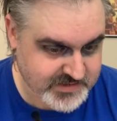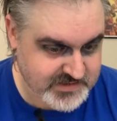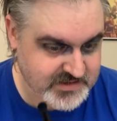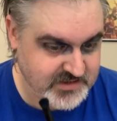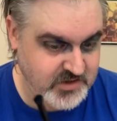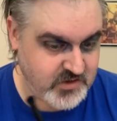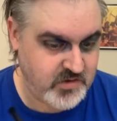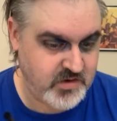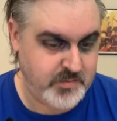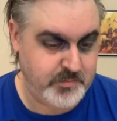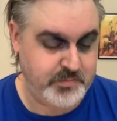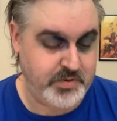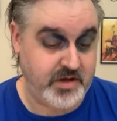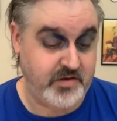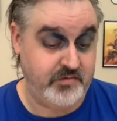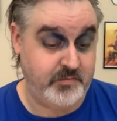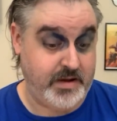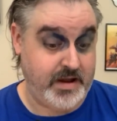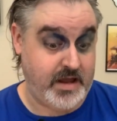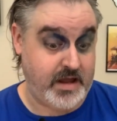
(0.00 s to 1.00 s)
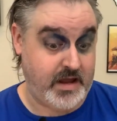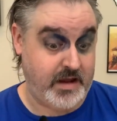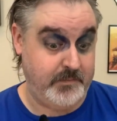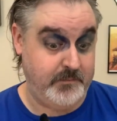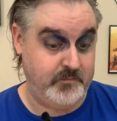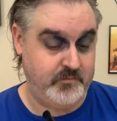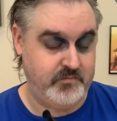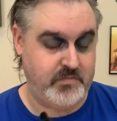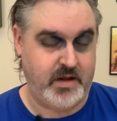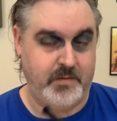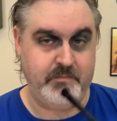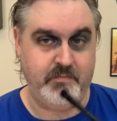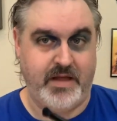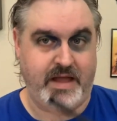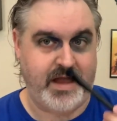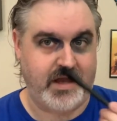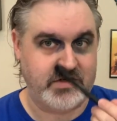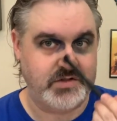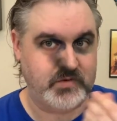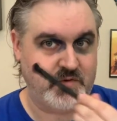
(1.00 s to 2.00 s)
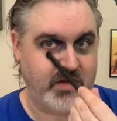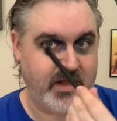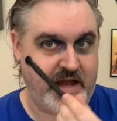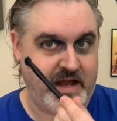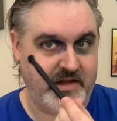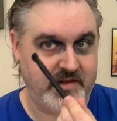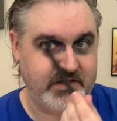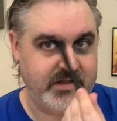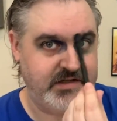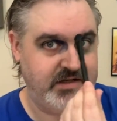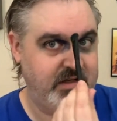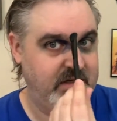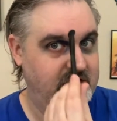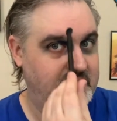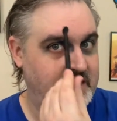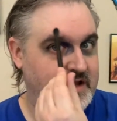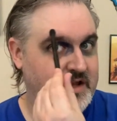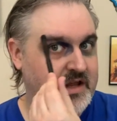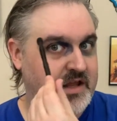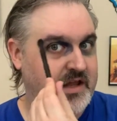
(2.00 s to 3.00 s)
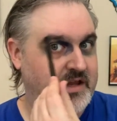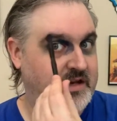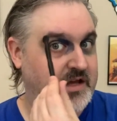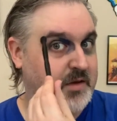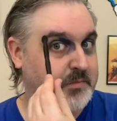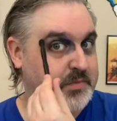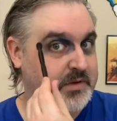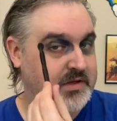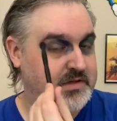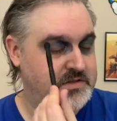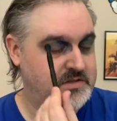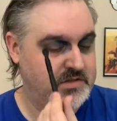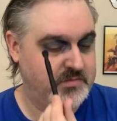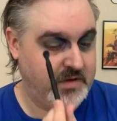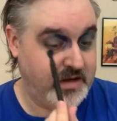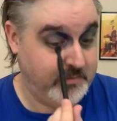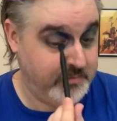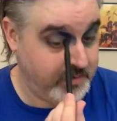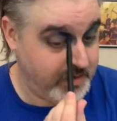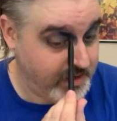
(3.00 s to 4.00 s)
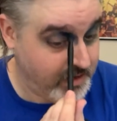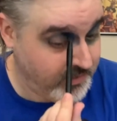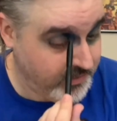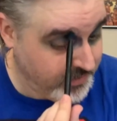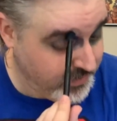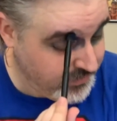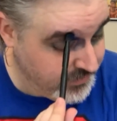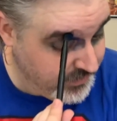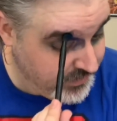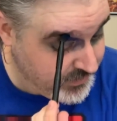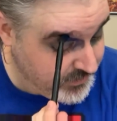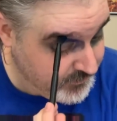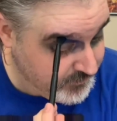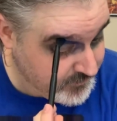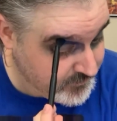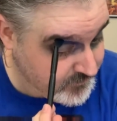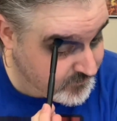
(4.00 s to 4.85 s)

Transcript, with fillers: I did go above my eye, my actual eyelid, and up into my brow area,